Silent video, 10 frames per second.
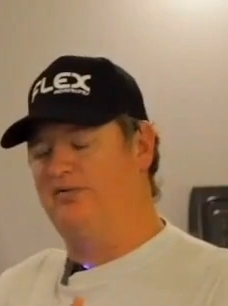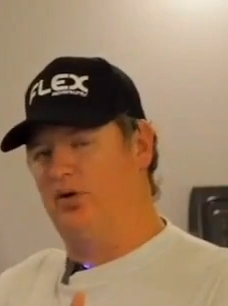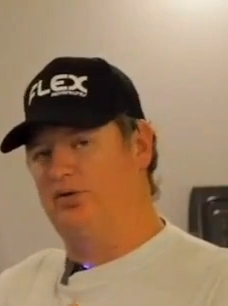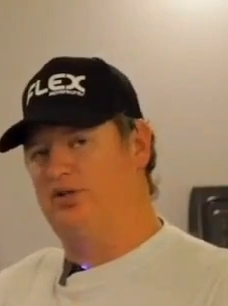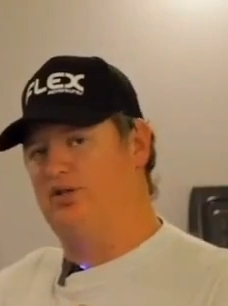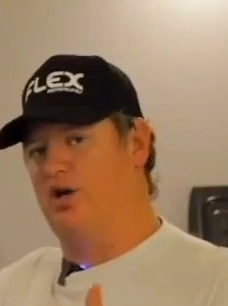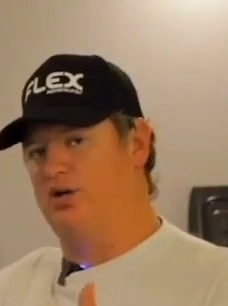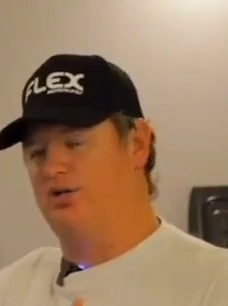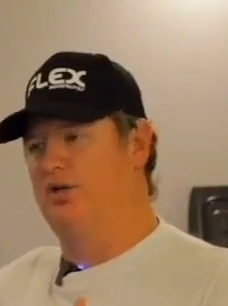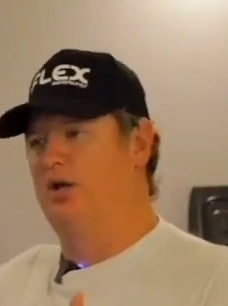voltage
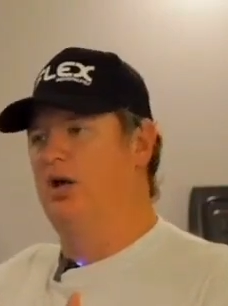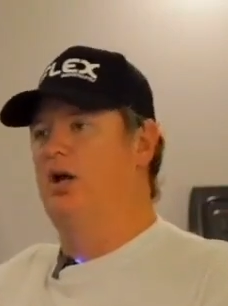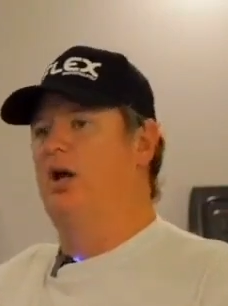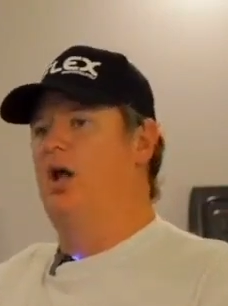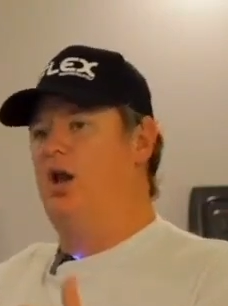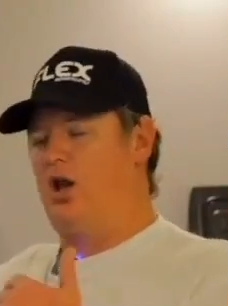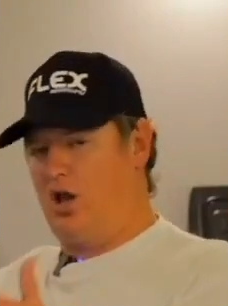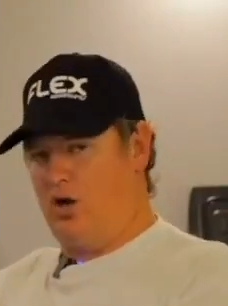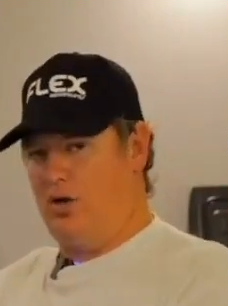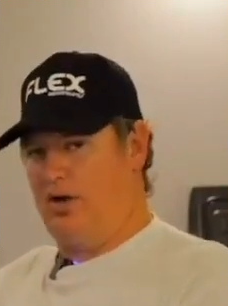goes
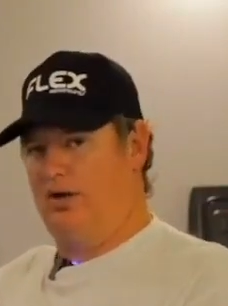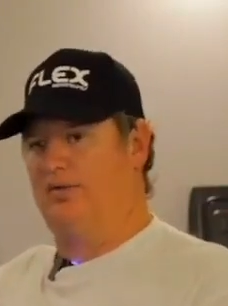lower